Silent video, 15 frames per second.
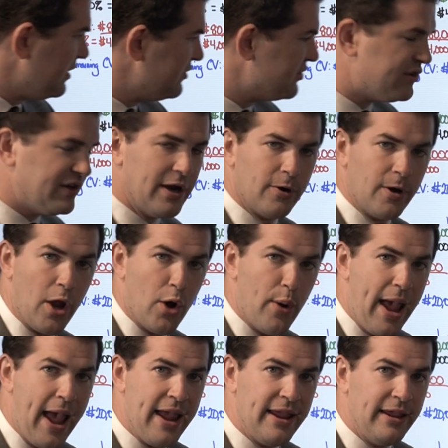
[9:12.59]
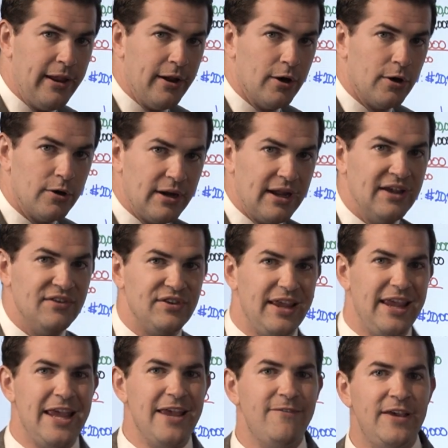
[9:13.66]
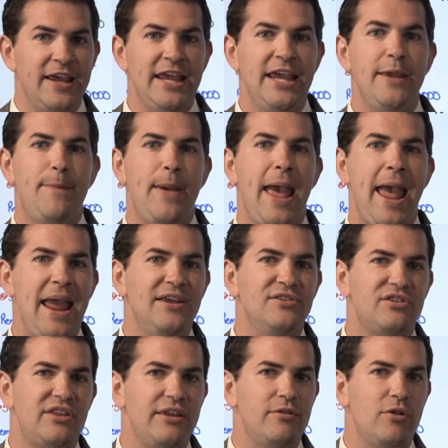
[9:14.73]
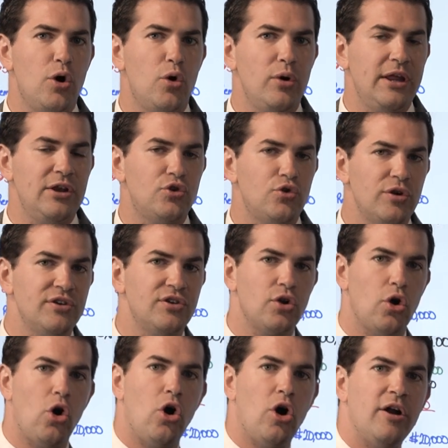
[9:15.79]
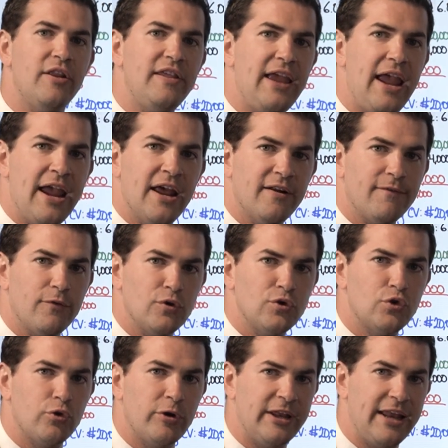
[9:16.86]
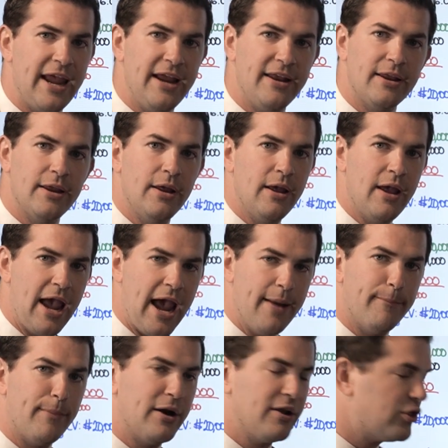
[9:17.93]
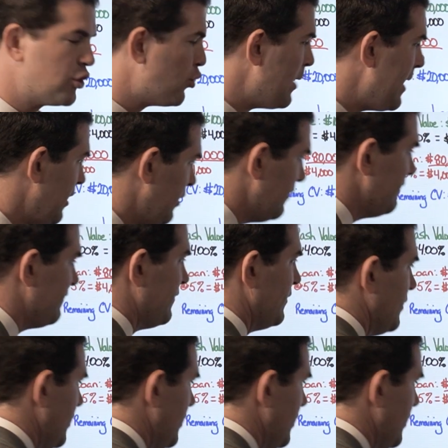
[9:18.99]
scenario A here is if he pays the loan interest on the anniversary date at month twelve,